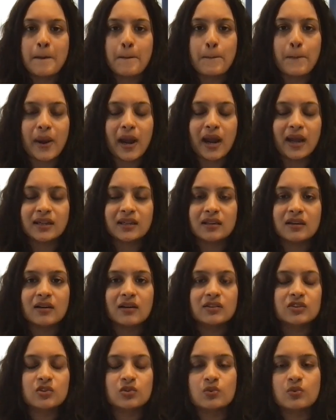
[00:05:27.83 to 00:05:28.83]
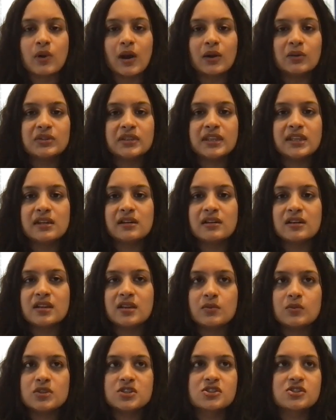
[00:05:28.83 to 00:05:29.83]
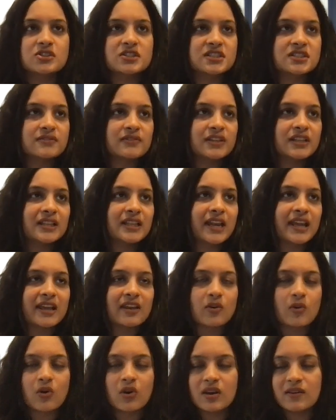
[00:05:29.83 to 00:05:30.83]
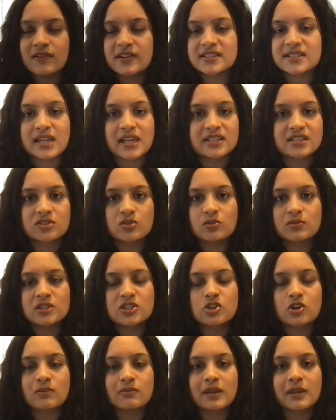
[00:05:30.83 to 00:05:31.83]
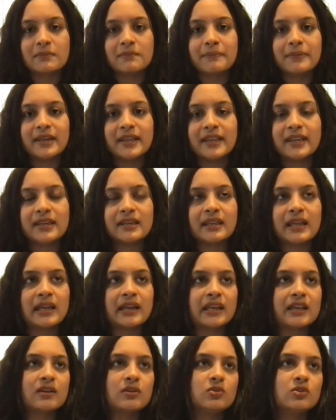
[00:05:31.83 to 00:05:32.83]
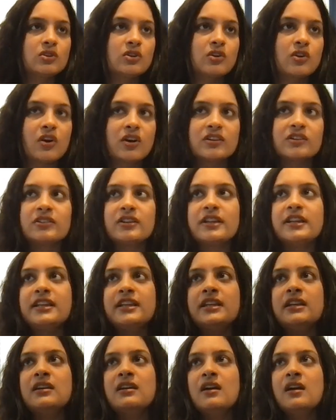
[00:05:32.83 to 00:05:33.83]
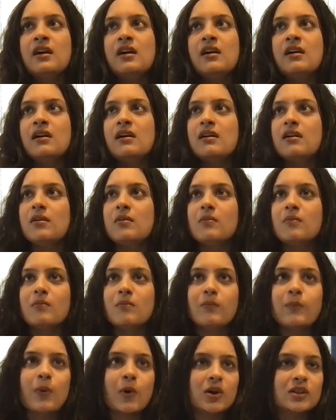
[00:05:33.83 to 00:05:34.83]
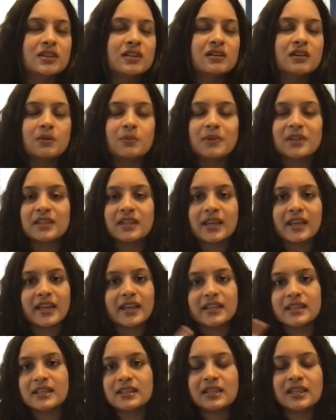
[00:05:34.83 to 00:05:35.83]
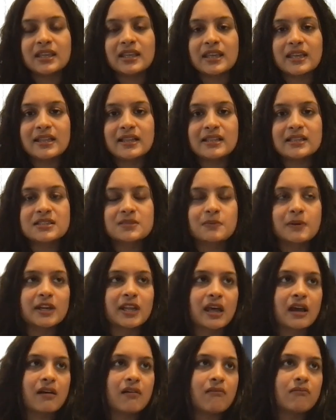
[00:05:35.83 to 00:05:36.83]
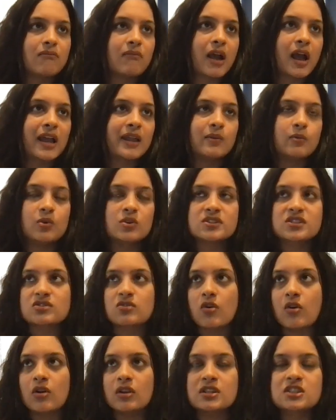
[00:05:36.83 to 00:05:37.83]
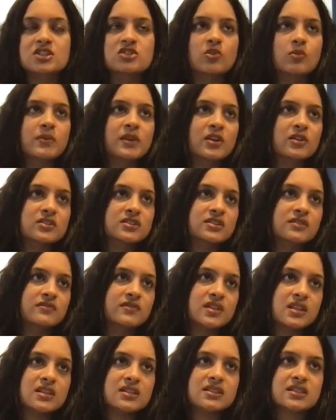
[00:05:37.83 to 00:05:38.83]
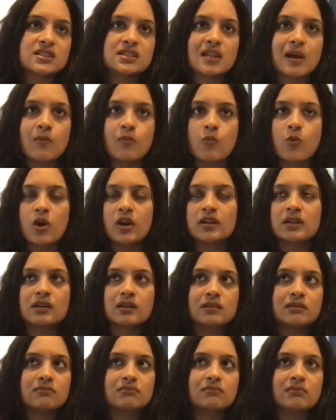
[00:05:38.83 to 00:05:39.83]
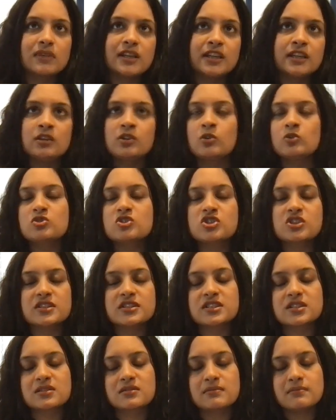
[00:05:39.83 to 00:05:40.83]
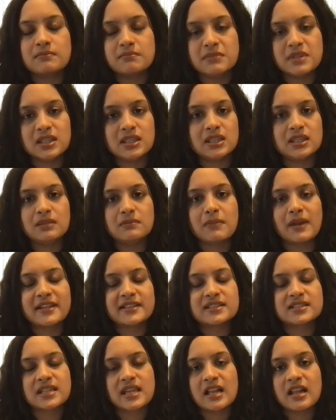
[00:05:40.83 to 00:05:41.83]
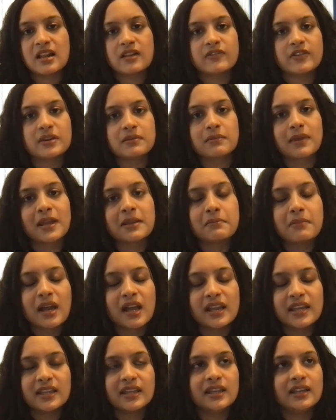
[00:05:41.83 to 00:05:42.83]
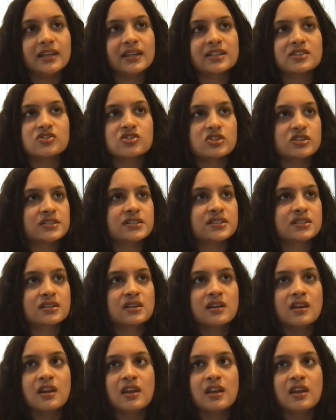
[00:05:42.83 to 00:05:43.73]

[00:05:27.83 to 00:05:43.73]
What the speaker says: But throughout the year, you would just feel that I always had so much on my plate and I could not really bother with anything else. But I was also, because of this, somewhat into just me, myself, and my mind, and just